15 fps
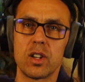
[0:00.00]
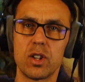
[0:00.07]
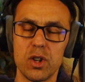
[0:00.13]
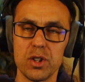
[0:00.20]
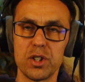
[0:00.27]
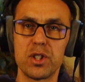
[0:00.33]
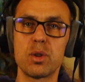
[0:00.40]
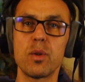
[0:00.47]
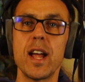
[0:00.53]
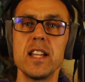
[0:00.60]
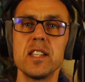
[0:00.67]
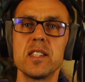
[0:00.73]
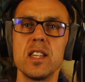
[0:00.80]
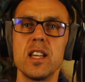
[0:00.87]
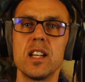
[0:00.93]
Good
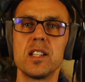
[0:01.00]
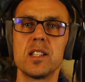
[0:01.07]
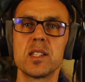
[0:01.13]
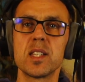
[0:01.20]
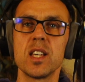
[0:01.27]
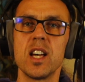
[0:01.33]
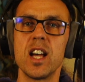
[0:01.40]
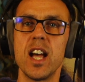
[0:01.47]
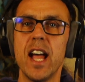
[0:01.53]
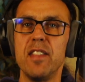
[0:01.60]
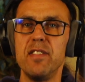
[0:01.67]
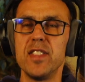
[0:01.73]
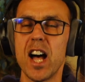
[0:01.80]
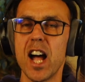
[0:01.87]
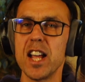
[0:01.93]
transients
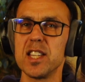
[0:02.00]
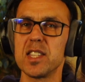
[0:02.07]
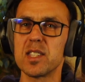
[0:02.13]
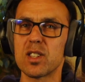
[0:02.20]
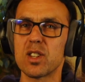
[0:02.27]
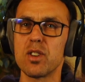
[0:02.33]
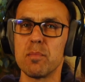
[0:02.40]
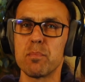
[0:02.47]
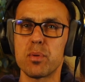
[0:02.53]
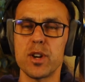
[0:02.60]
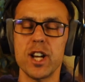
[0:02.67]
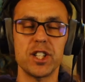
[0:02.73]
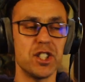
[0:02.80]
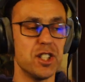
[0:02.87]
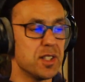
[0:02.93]
and nice
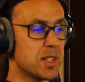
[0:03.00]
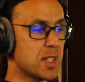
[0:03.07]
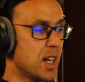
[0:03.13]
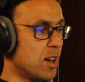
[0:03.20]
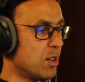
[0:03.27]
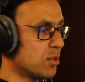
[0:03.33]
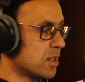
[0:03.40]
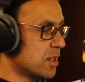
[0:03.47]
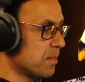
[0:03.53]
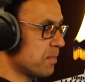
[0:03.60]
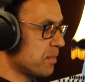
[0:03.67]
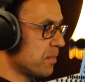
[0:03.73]
compression sound.